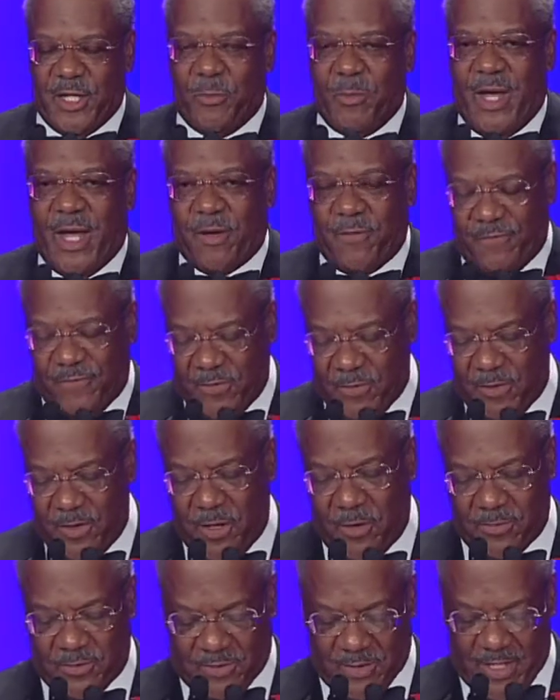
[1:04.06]
make a few
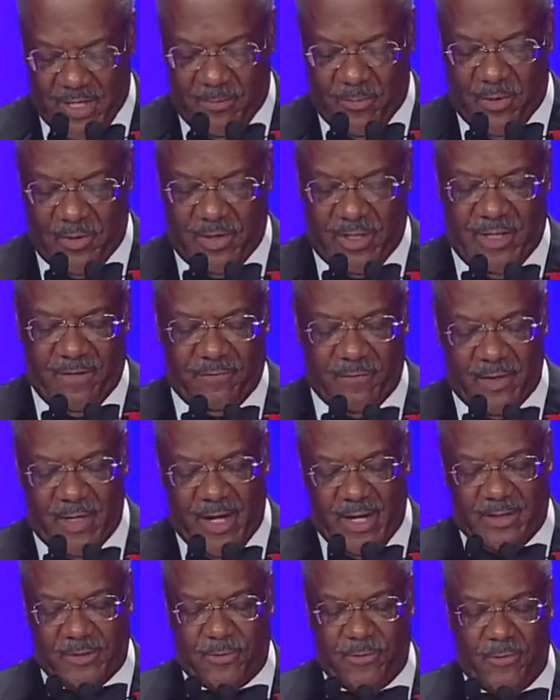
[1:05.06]
notes that I'm going to give to
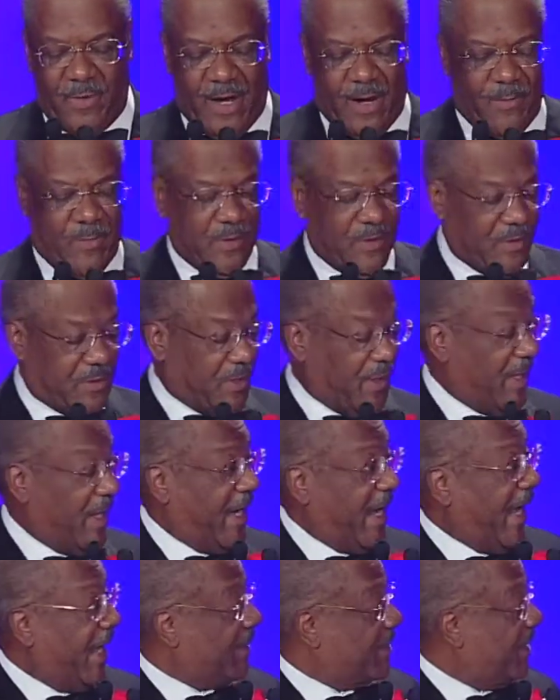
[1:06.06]
Dr. Robinson and
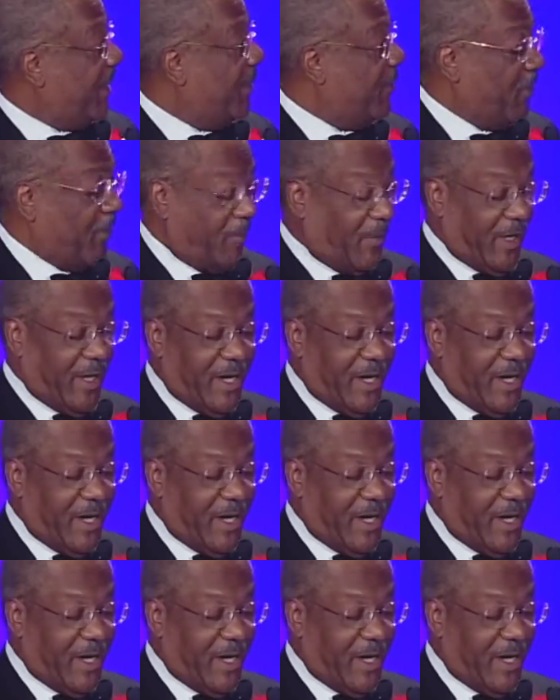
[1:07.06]
ask him to read.